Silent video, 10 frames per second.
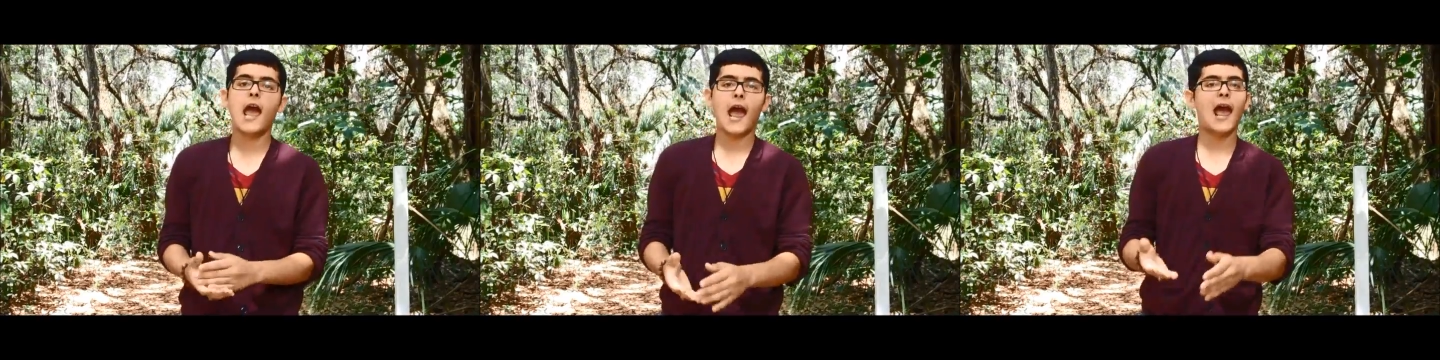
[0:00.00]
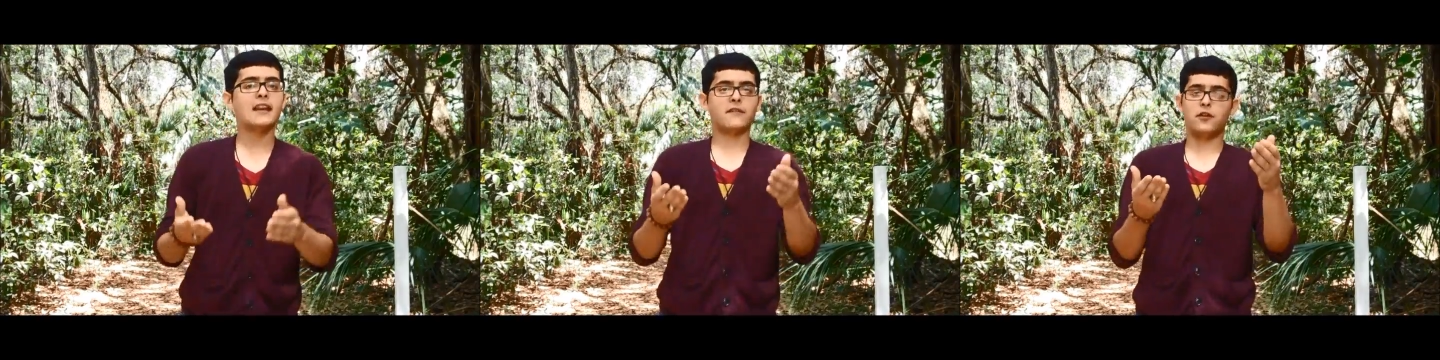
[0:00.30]

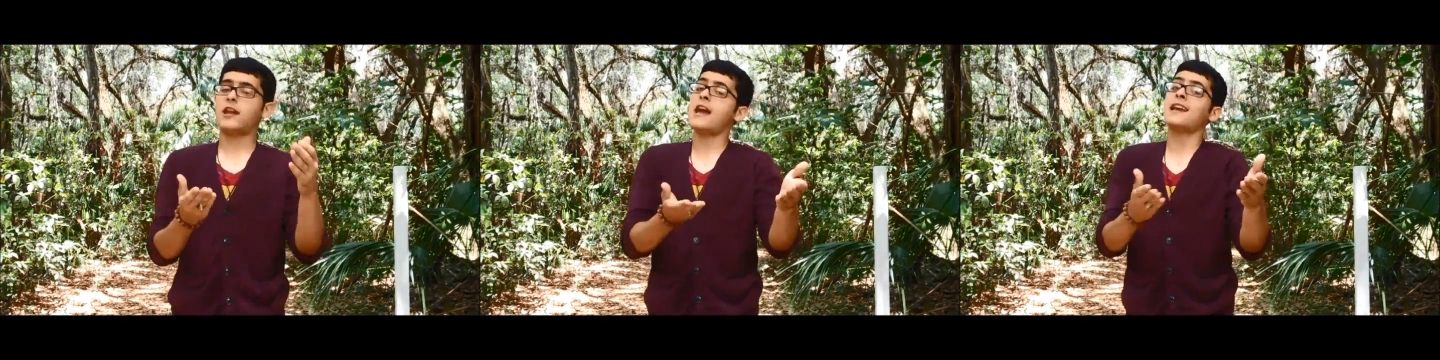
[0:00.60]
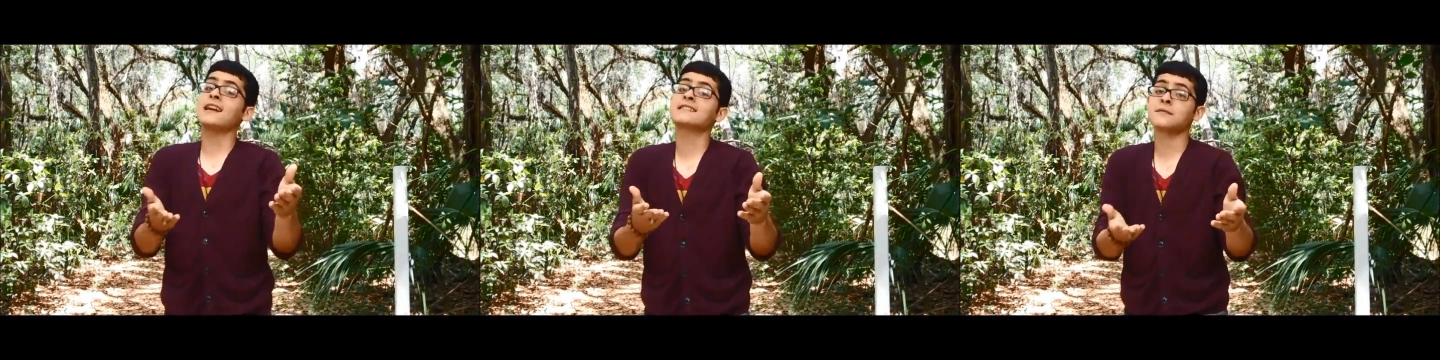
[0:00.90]
and if you can't
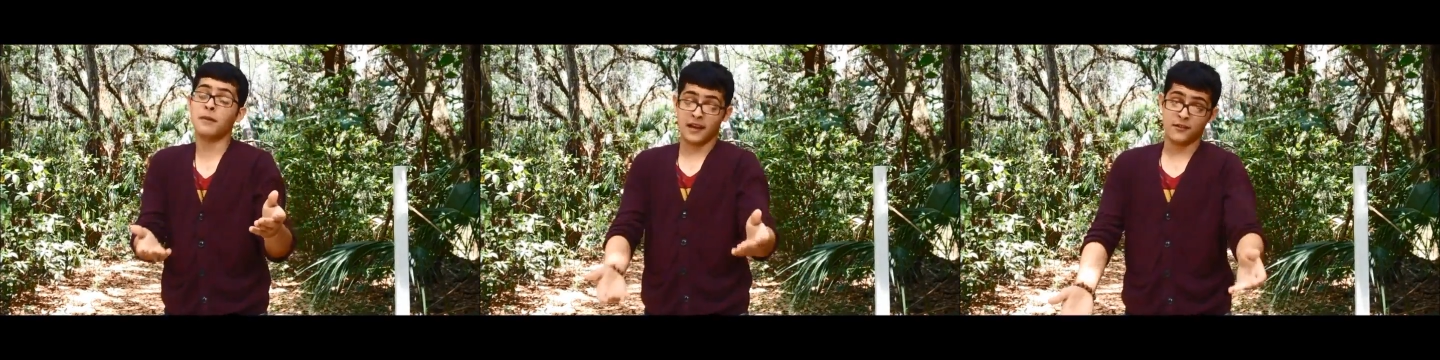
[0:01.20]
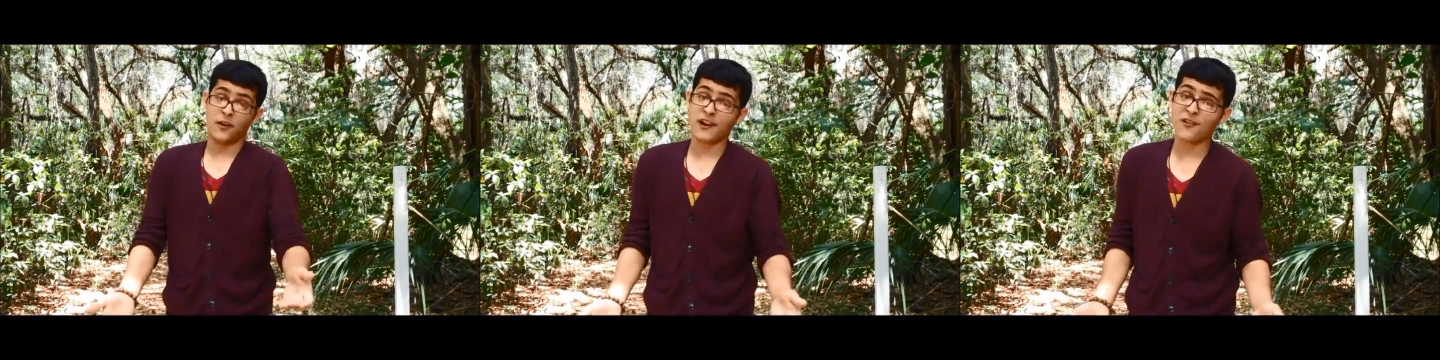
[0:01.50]
guess it by
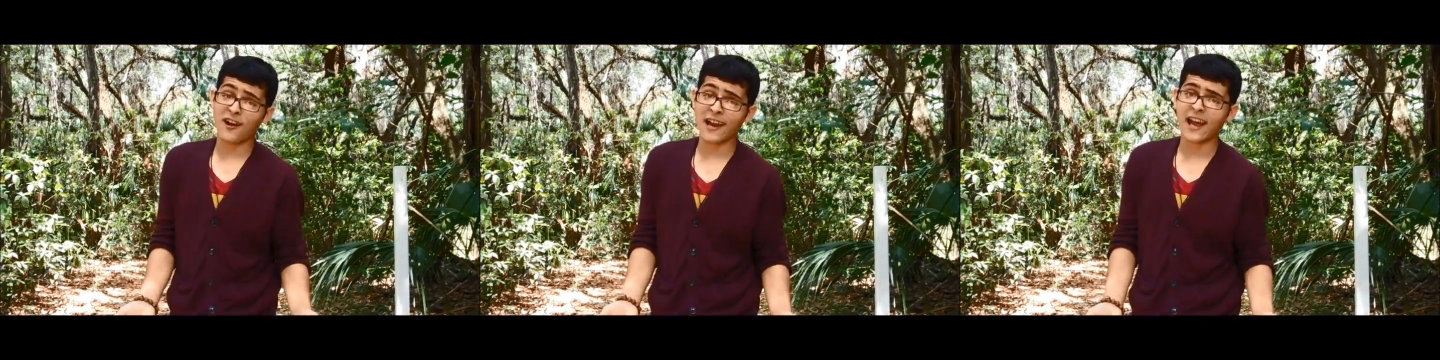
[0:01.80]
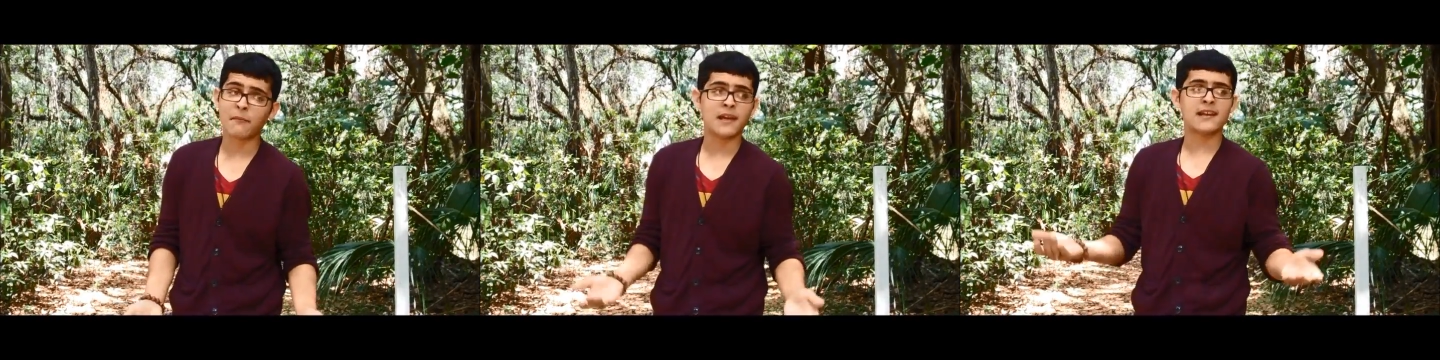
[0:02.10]
knowing who I
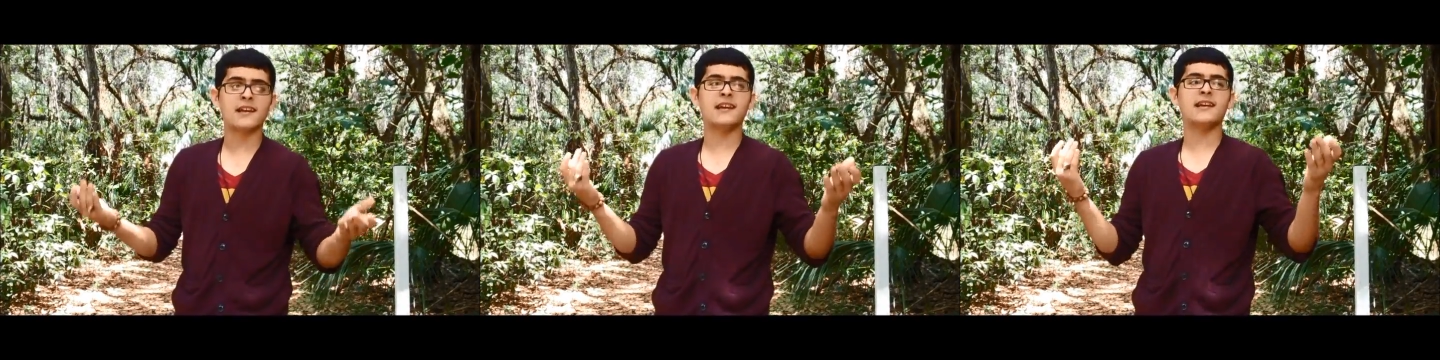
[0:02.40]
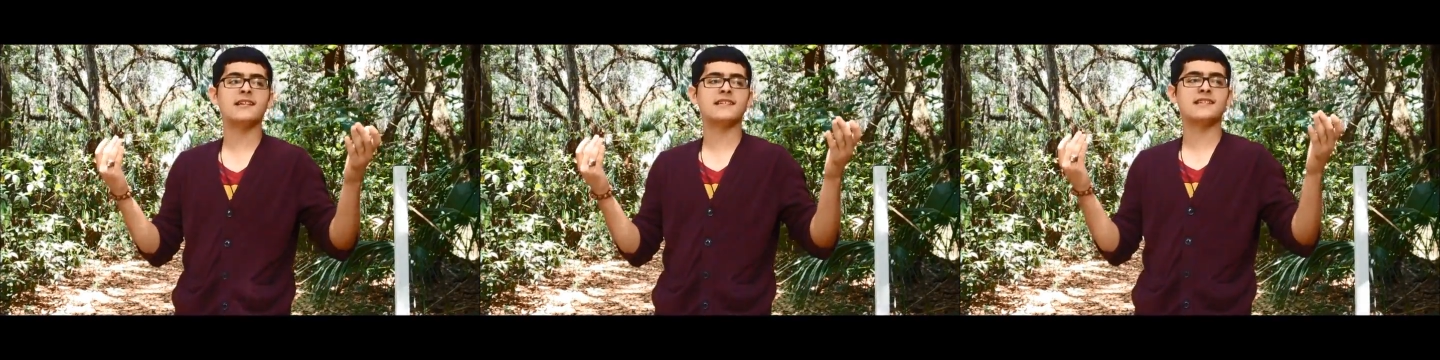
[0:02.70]
am, it
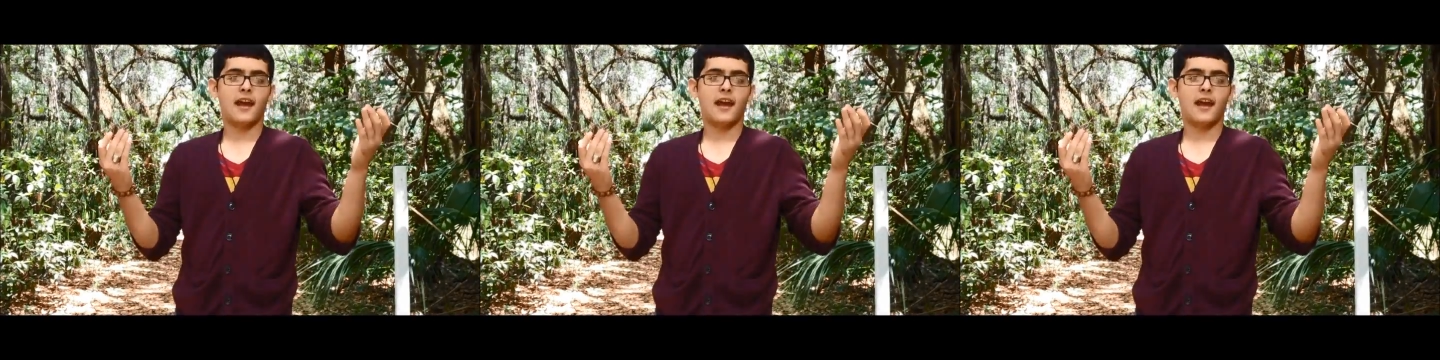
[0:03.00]
is